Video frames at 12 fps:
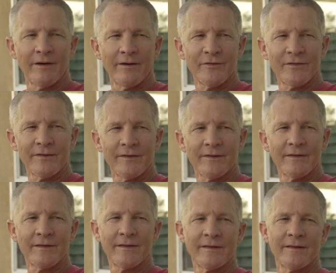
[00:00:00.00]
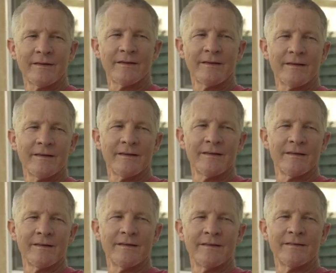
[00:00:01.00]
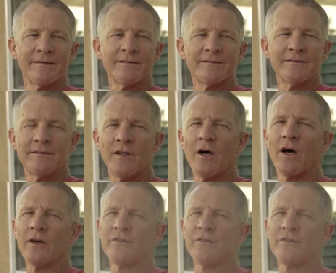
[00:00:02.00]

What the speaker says: with men for 24 hours